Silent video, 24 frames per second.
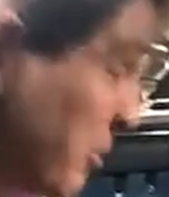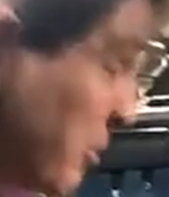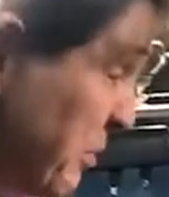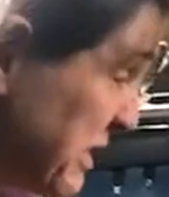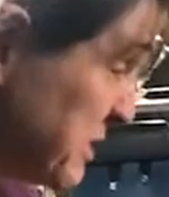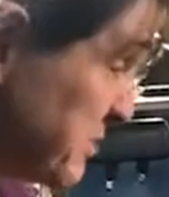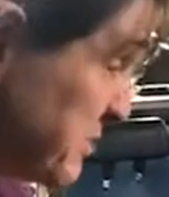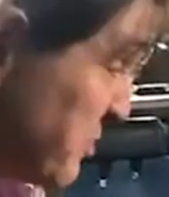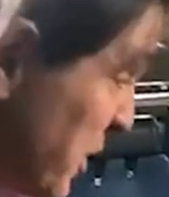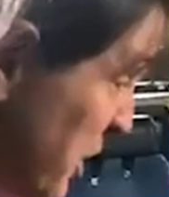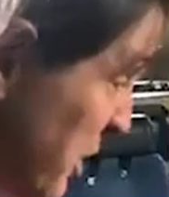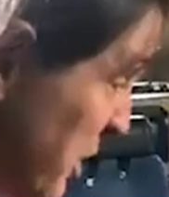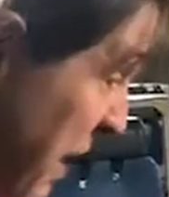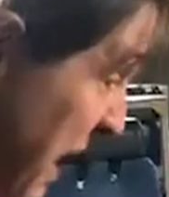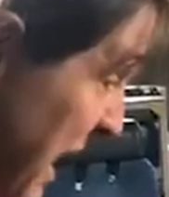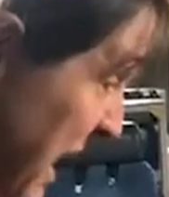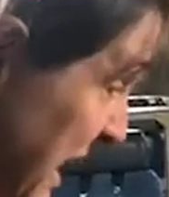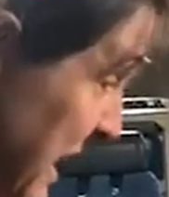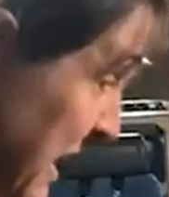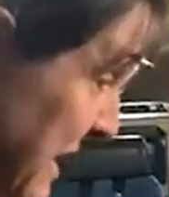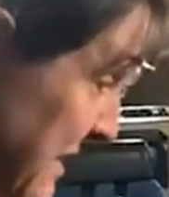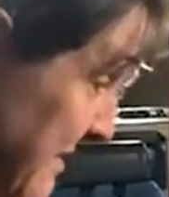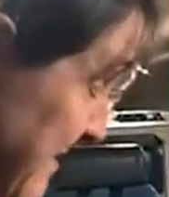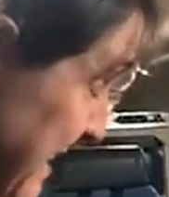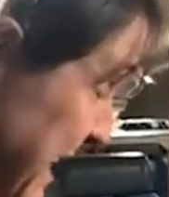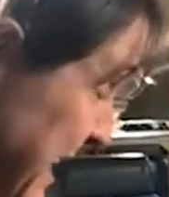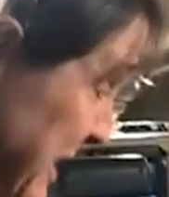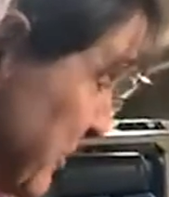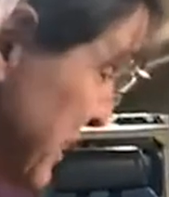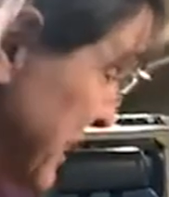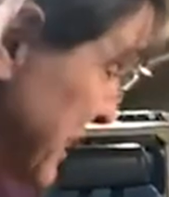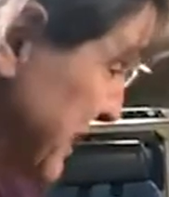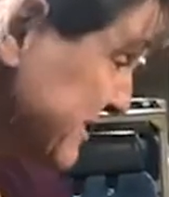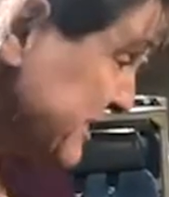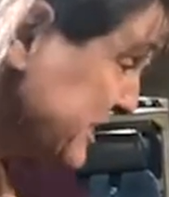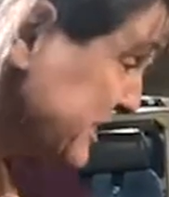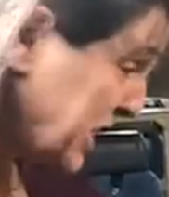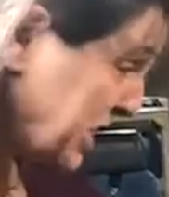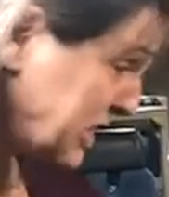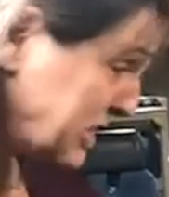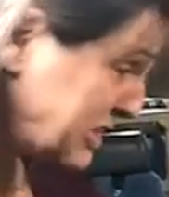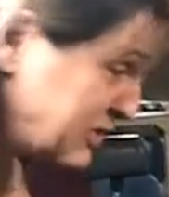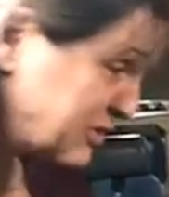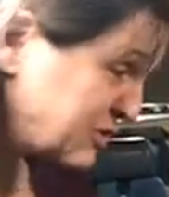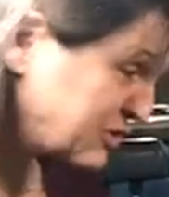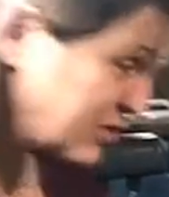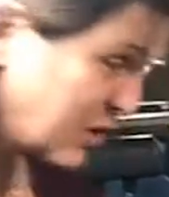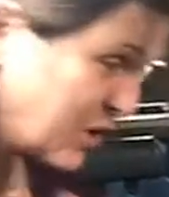much more about it. I know it has a
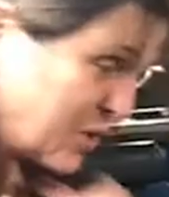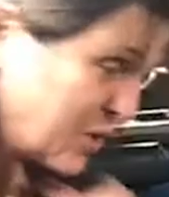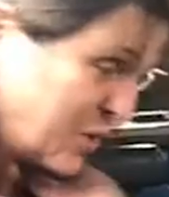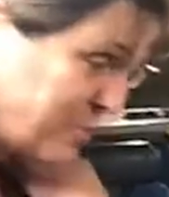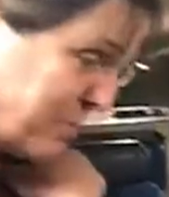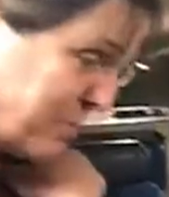telescope,